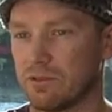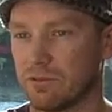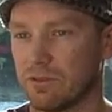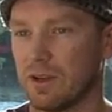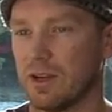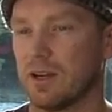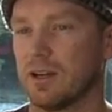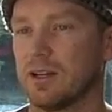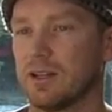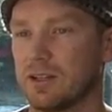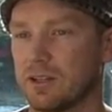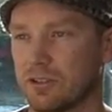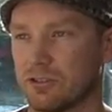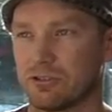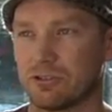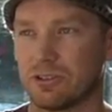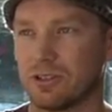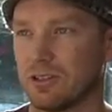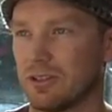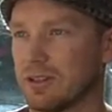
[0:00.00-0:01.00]
very
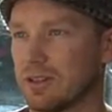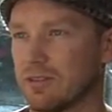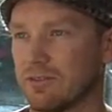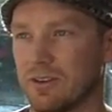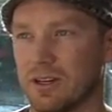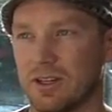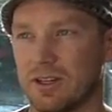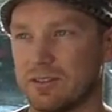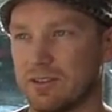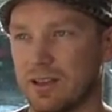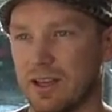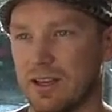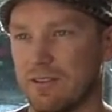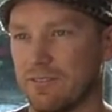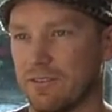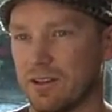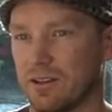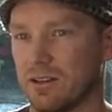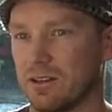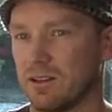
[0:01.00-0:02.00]
controlled and very
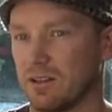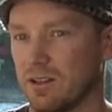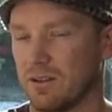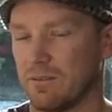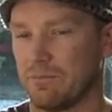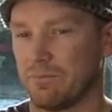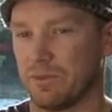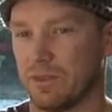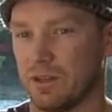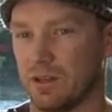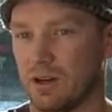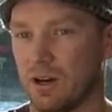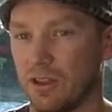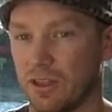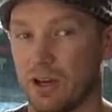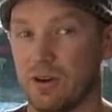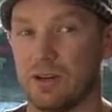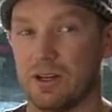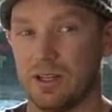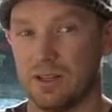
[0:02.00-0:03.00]
safe. And
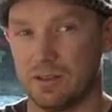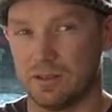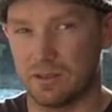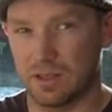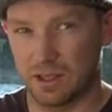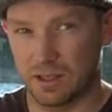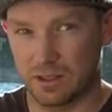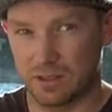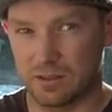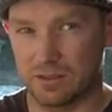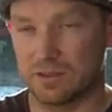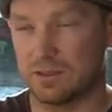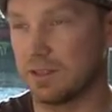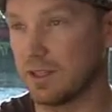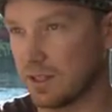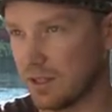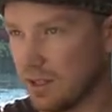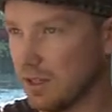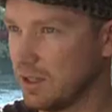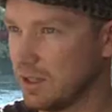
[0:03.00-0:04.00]
although it is like
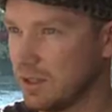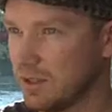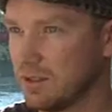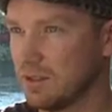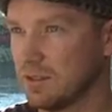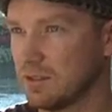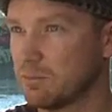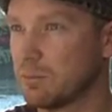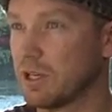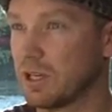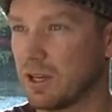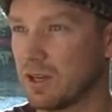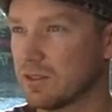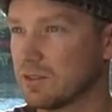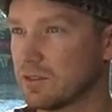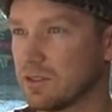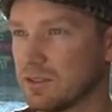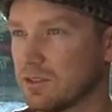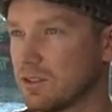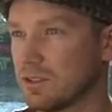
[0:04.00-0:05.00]
sickening
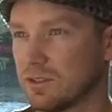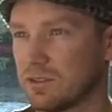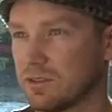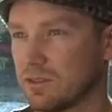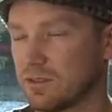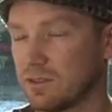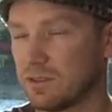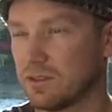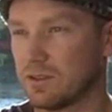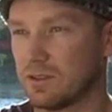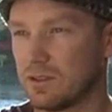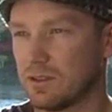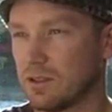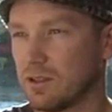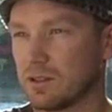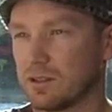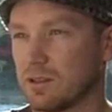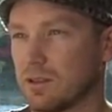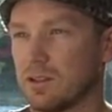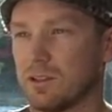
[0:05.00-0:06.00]
because it's just,
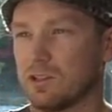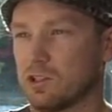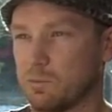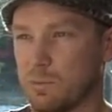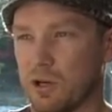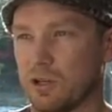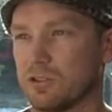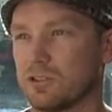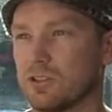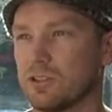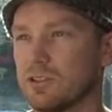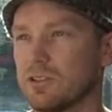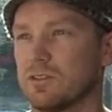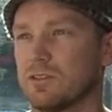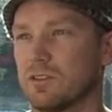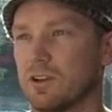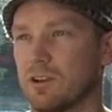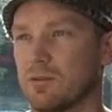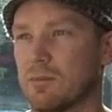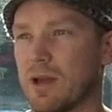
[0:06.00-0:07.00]
the exposure is
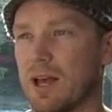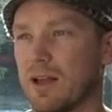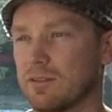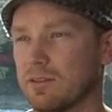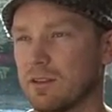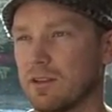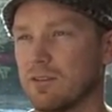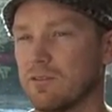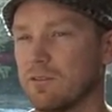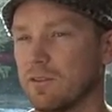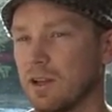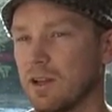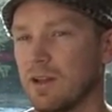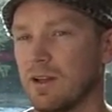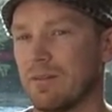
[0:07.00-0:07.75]
so massive,